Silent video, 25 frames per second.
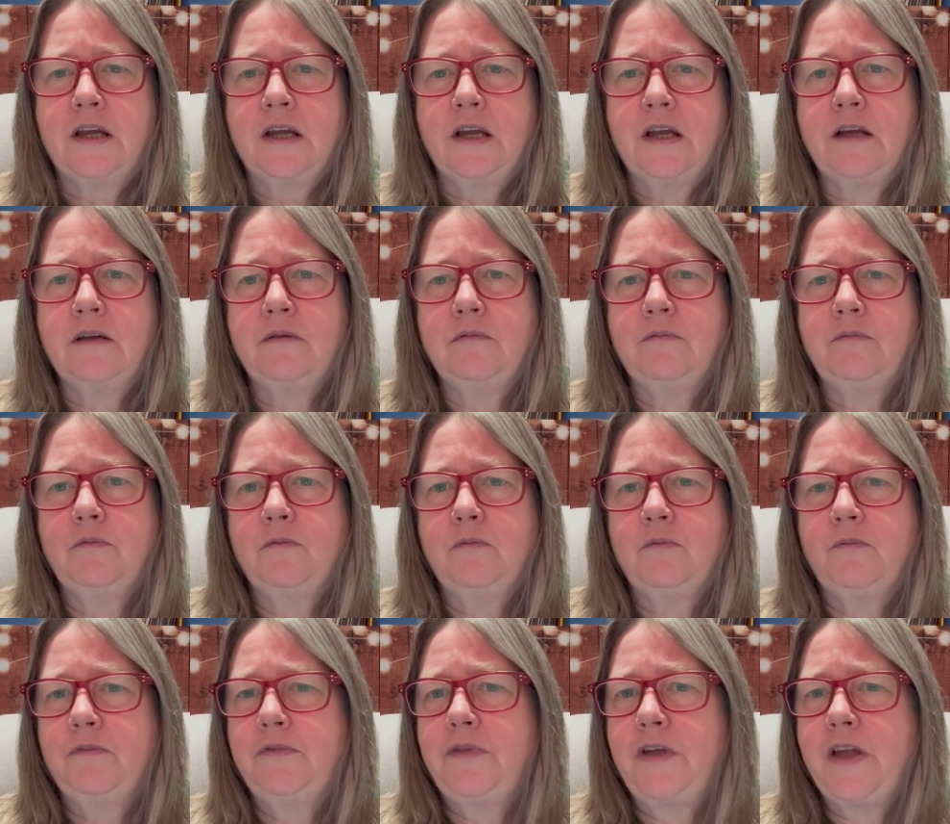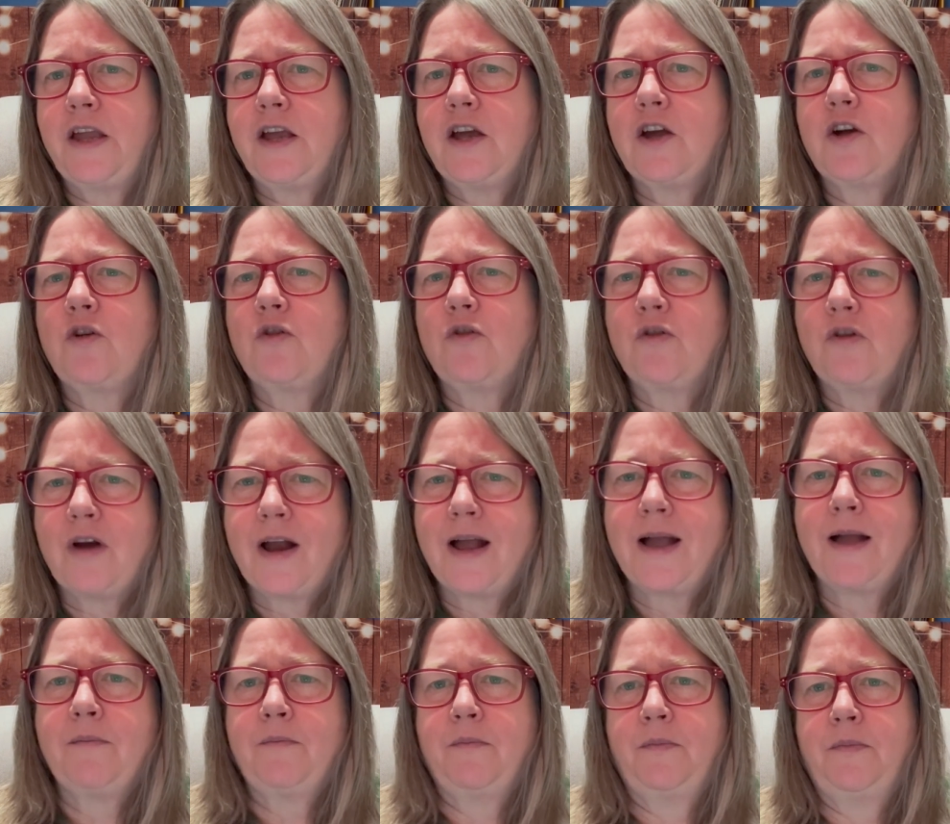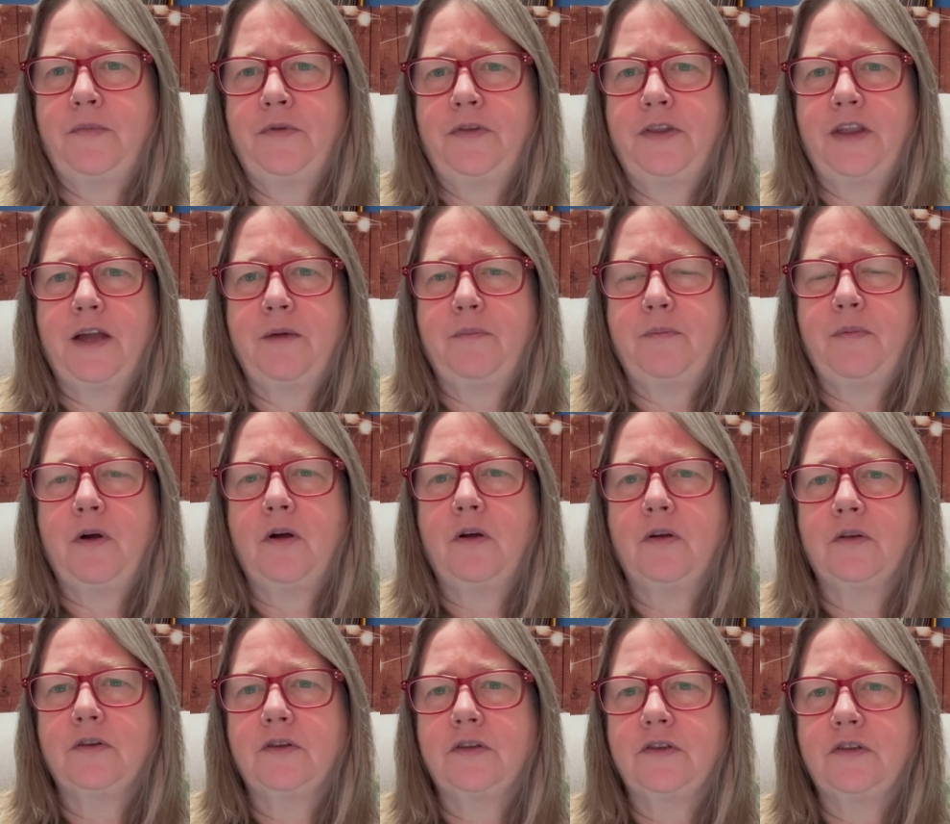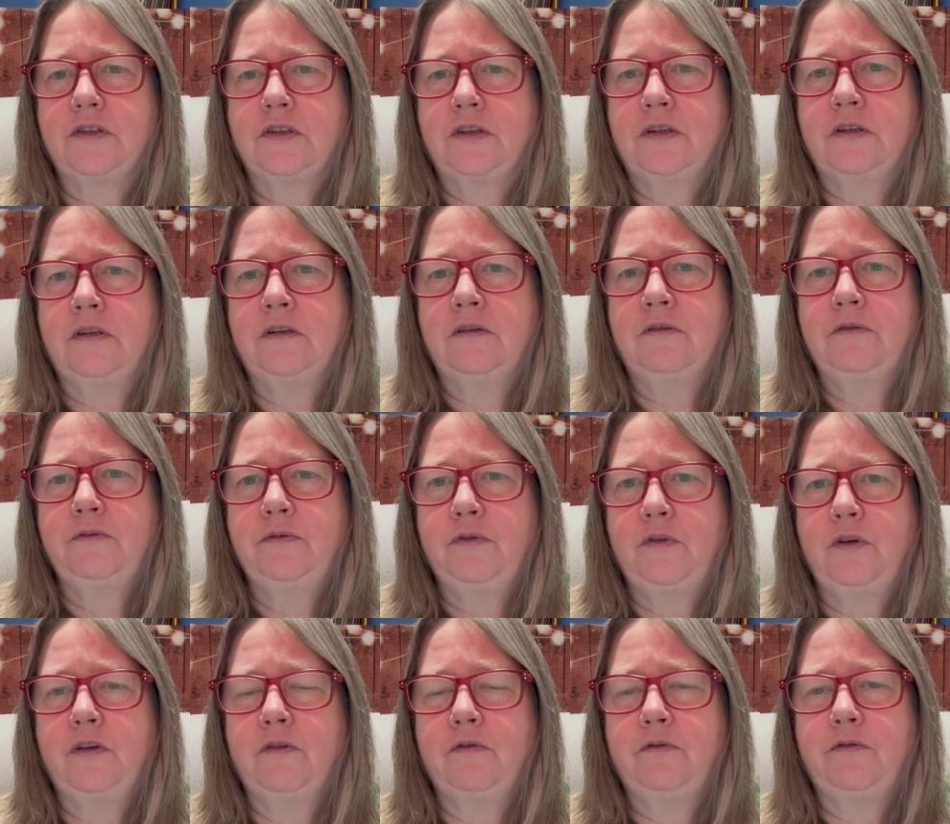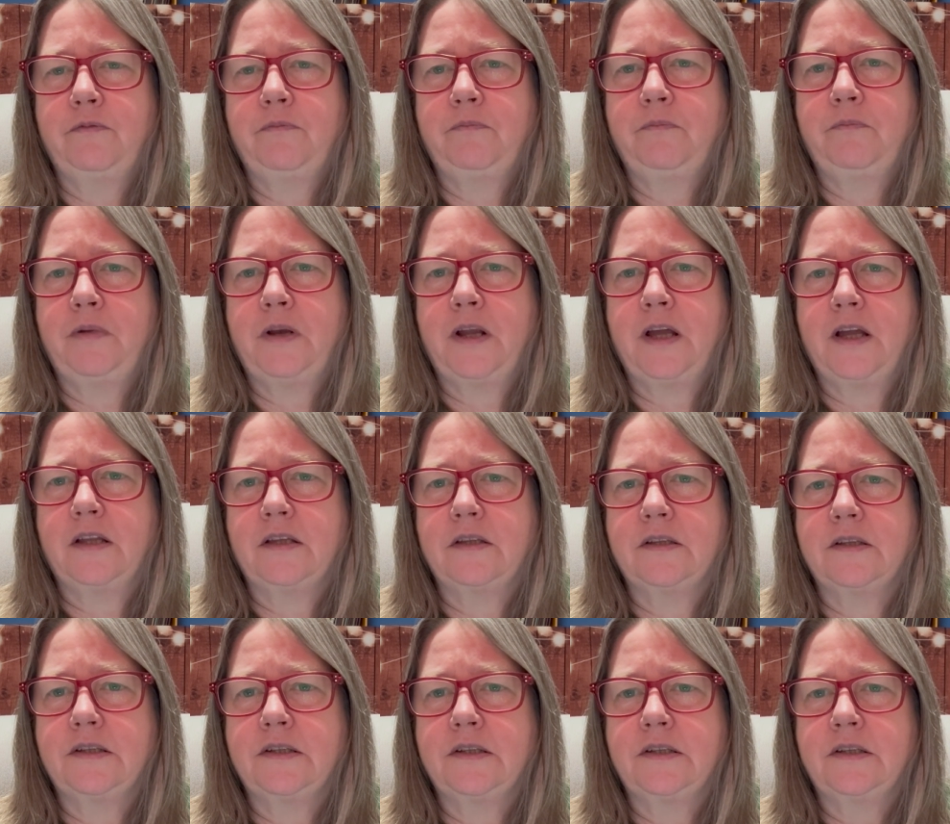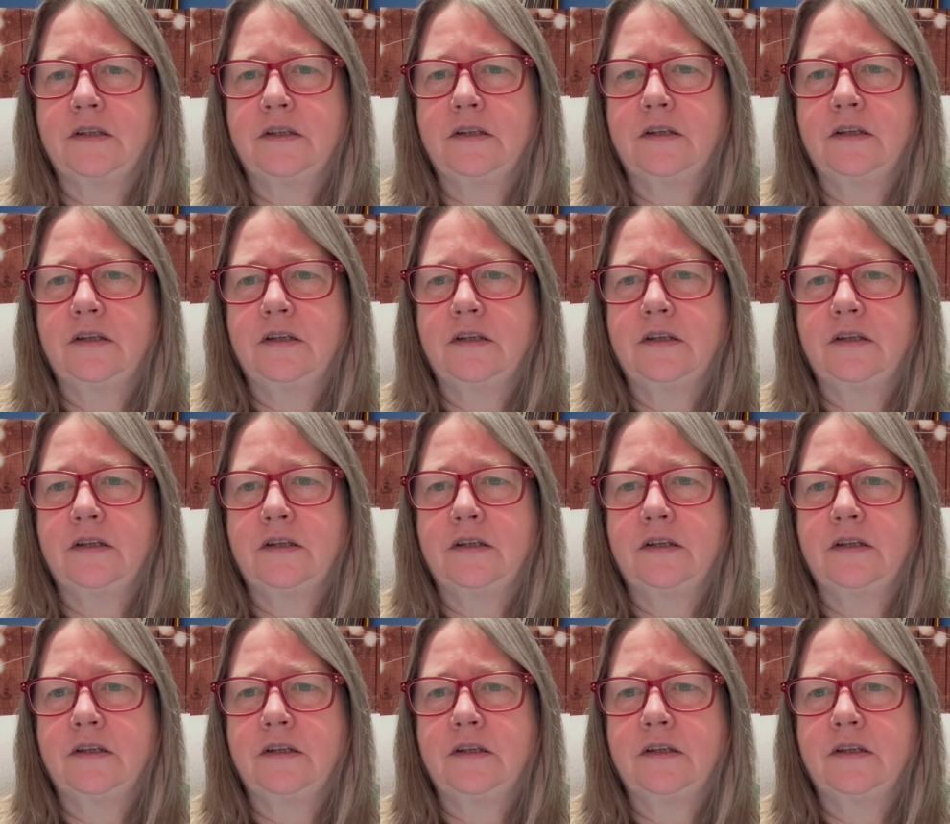and they cram their pots full of plants.